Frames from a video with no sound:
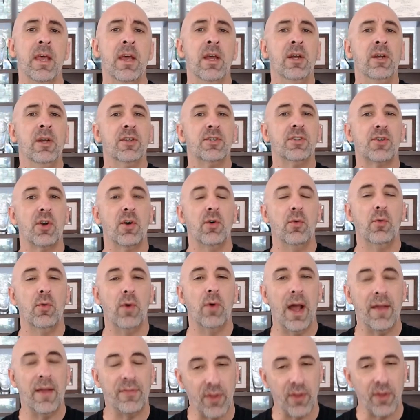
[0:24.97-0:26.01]

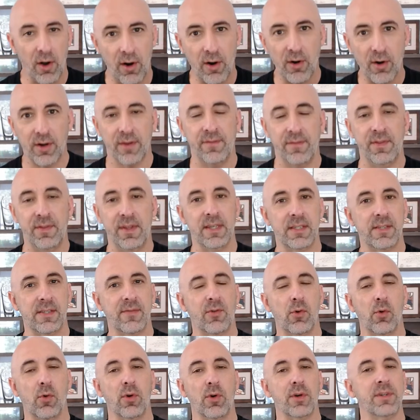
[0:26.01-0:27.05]
So at the heart of this,
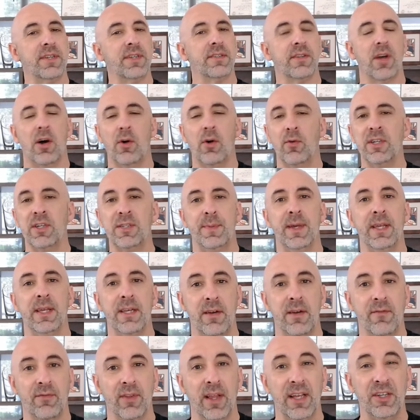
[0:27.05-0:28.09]
of course, has always been
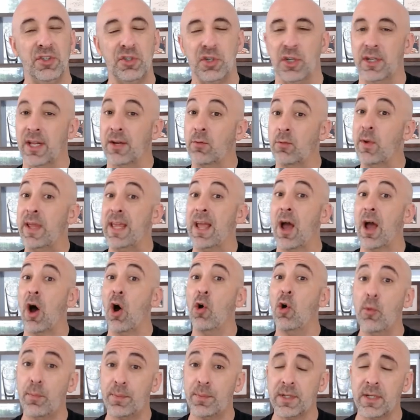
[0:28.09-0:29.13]
inflation, and we
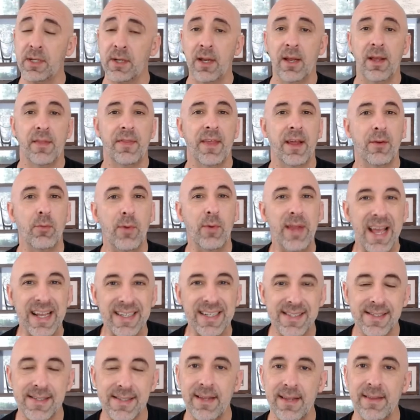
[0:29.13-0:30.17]
hoped that we had
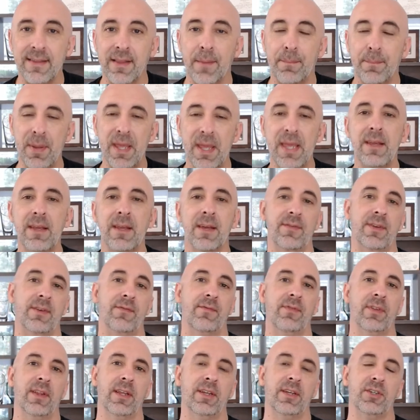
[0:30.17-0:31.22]
seen the peak of
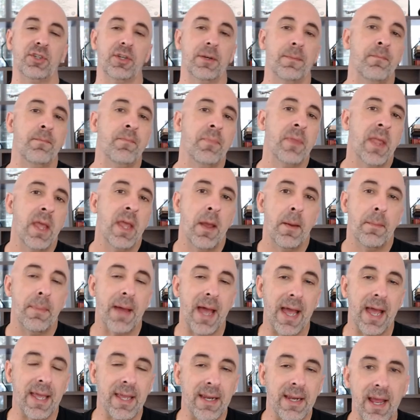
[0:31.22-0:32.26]
inflation
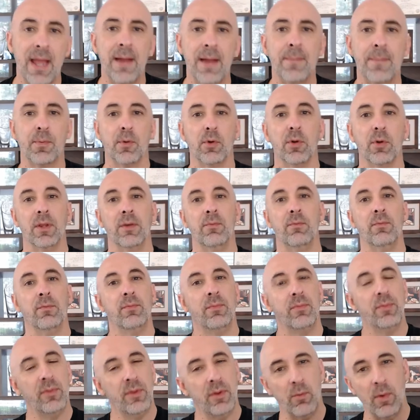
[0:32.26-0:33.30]
back in April, and
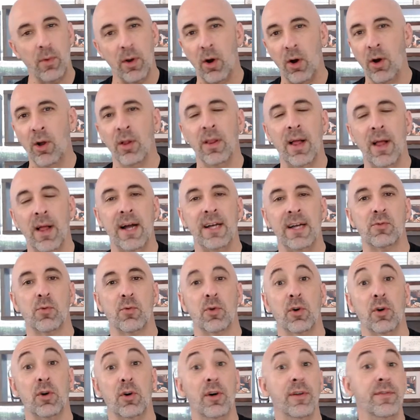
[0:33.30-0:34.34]
all eyes
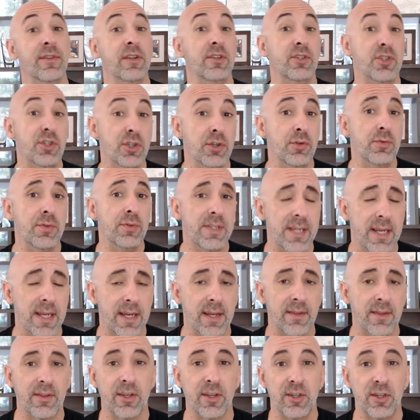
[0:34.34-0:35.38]
were on the June
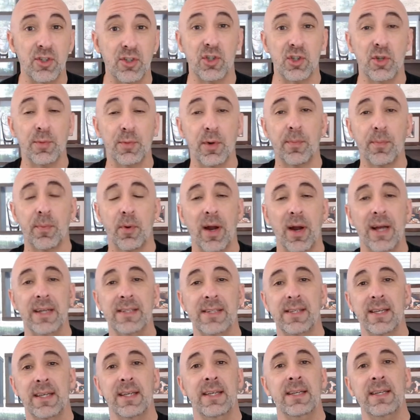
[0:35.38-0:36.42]
10th Consumer
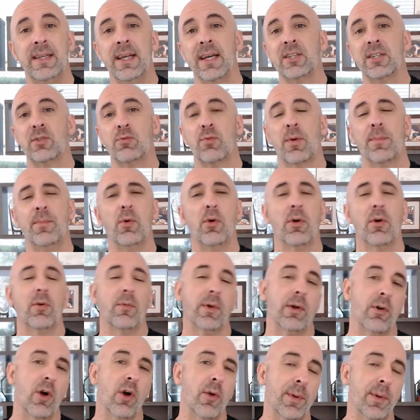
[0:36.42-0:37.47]
Price Index report.
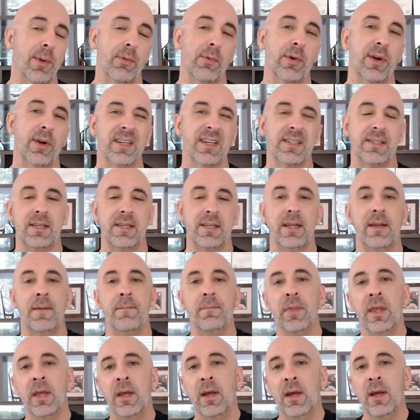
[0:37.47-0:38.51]
We were hoping we were going to see
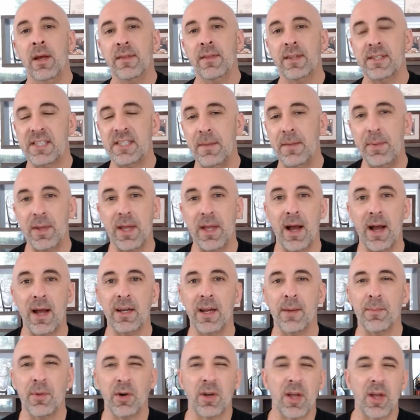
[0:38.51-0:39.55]
the CPI
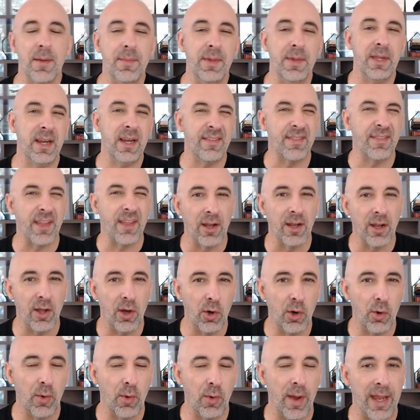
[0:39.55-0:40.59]
number come in the
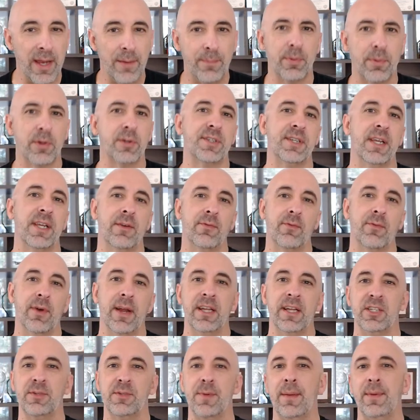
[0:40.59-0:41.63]
low 8%
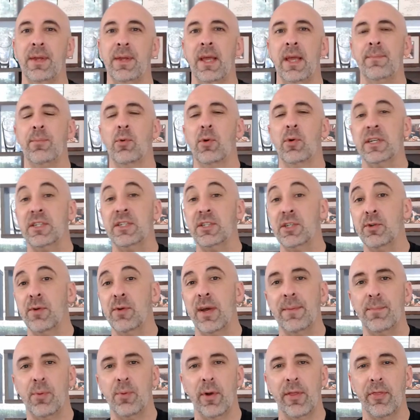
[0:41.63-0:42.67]
range, maybe
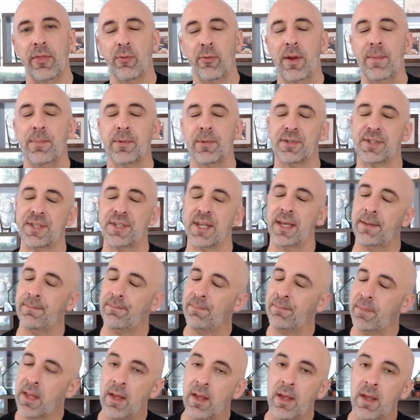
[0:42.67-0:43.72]
8.2, 8.3%.
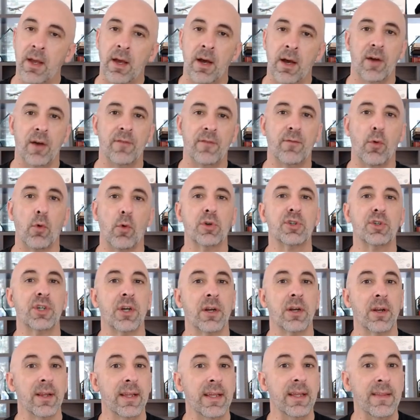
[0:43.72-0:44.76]

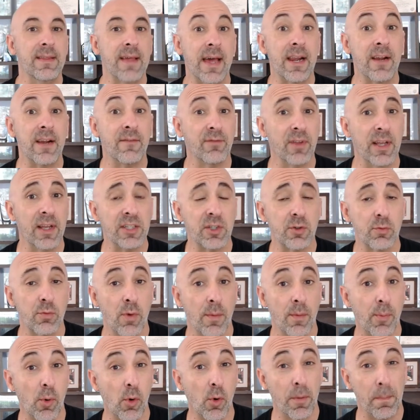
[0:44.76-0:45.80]
Unfortunately, that inflation
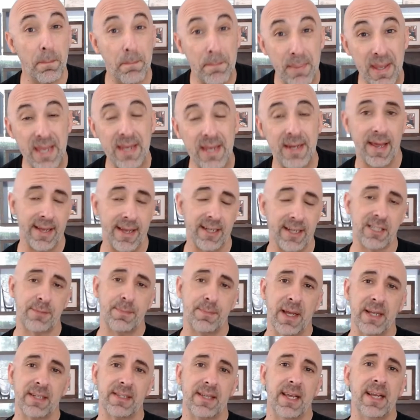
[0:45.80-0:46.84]
report beat
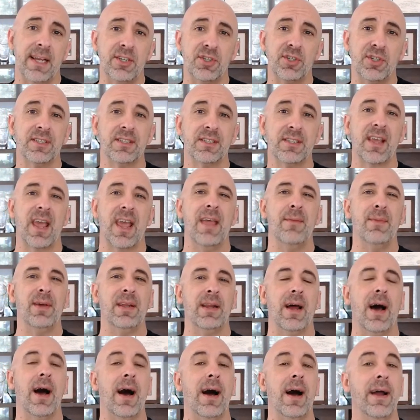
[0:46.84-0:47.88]
expectations, came in
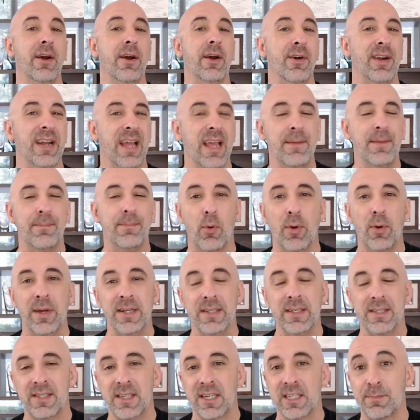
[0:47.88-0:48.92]
higher at
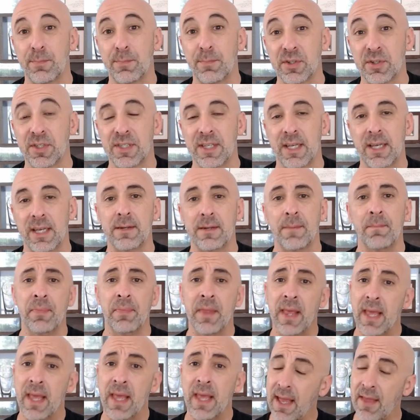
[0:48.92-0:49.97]
8.6%,
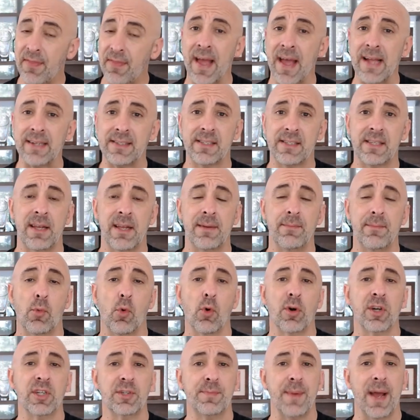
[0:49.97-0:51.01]
and that sent
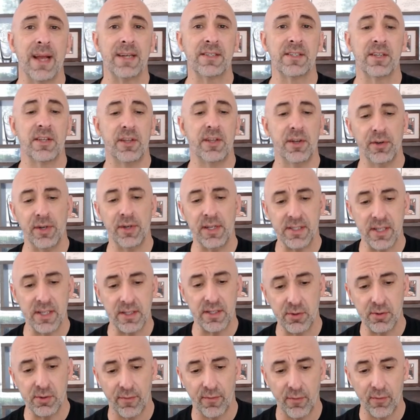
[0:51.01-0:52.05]
mortgage-backed securities
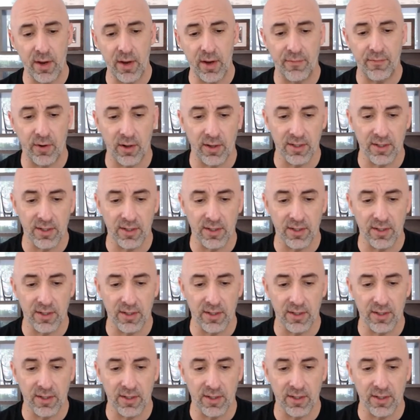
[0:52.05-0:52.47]
into a free fall. As